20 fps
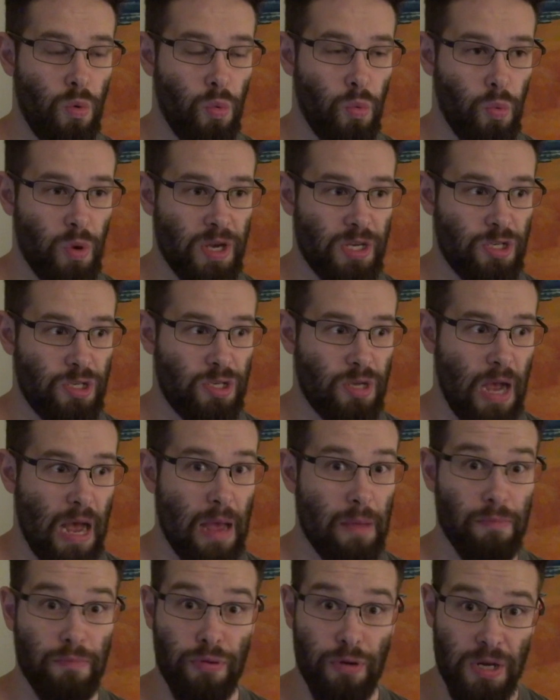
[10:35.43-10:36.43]
which
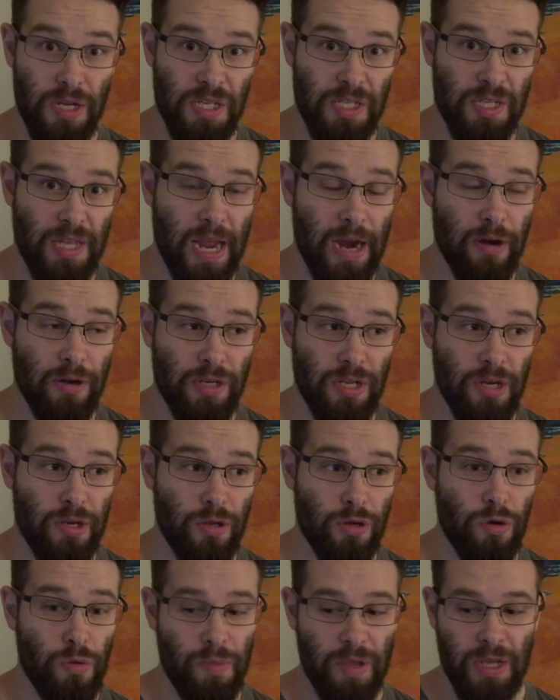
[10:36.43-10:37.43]
I'm pretty scared to
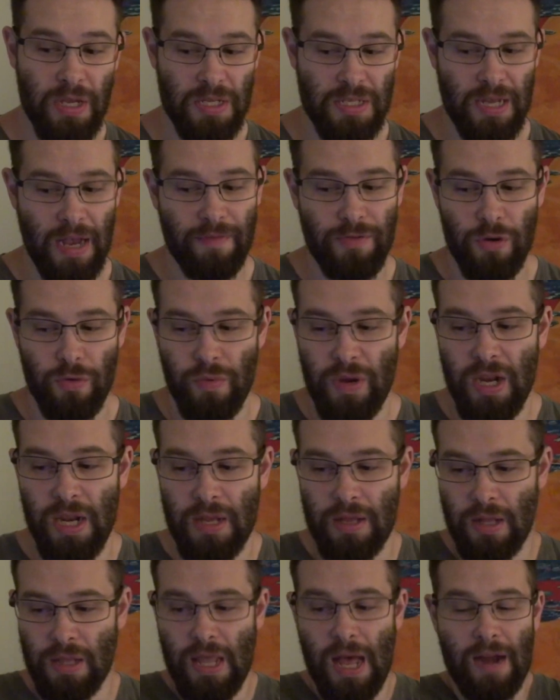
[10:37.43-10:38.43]
do because after
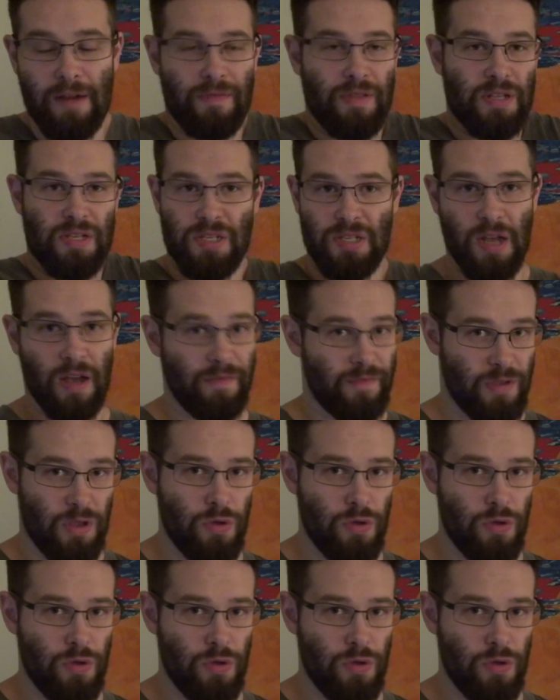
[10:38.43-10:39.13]
reading a lot of this stuff,